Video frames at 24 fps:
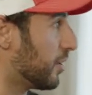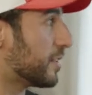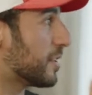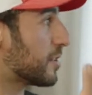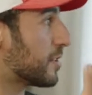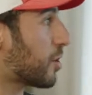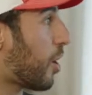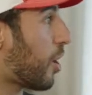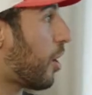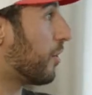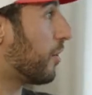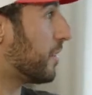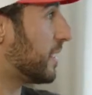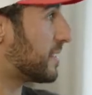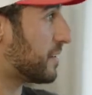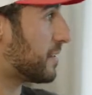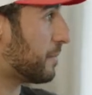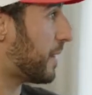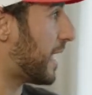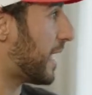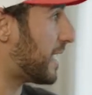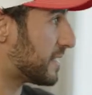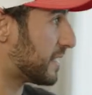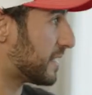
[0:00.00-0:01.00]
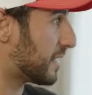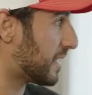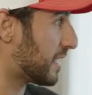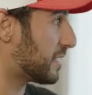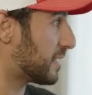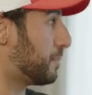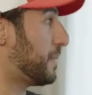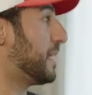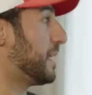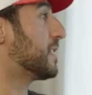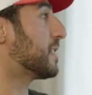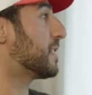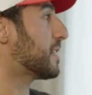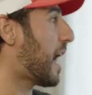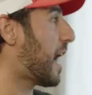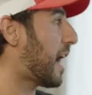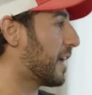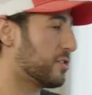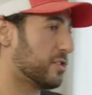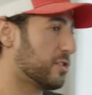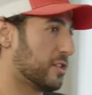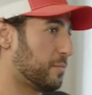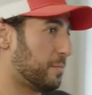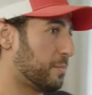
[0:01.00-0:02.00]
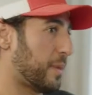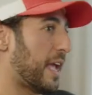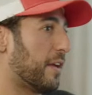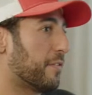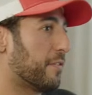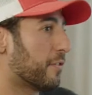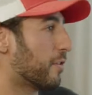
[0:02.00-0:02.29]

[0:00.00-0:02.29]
it does all these amazing things besides just pay